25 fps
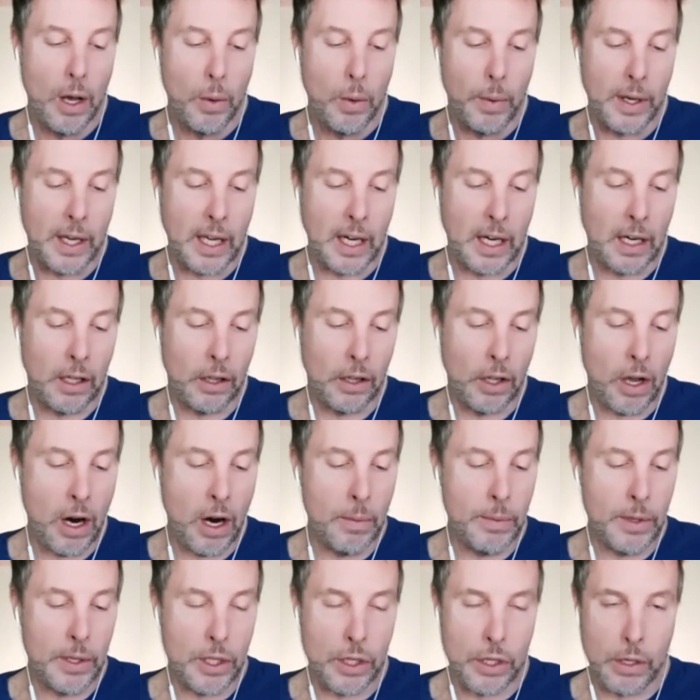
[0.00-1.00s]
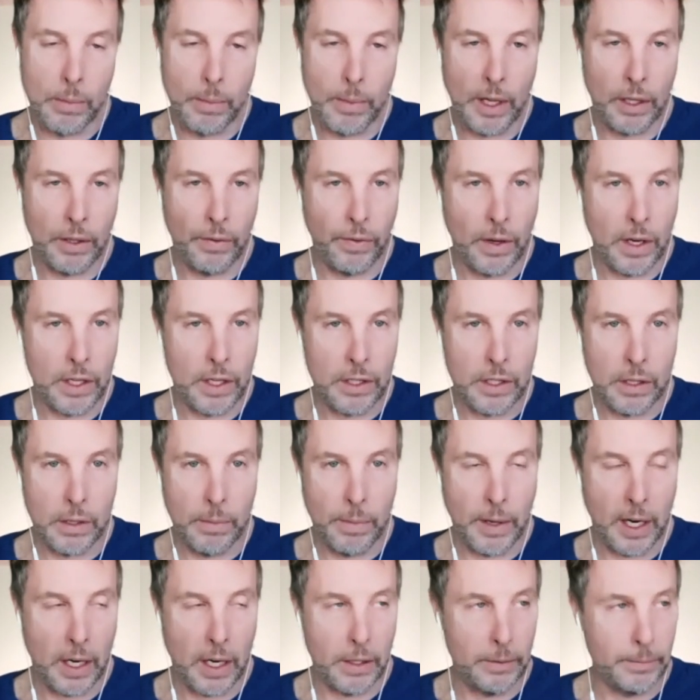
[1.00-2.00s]
we get an alarm that's too much for us to
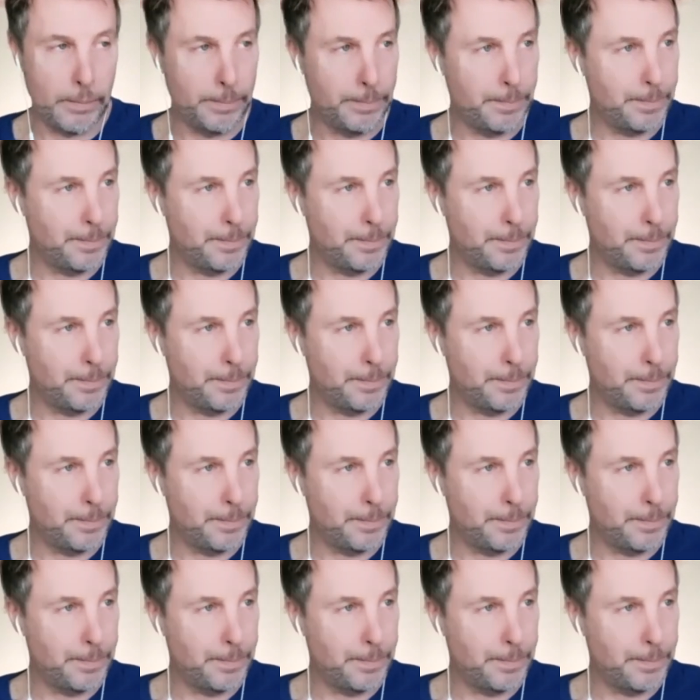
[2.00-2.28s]
bear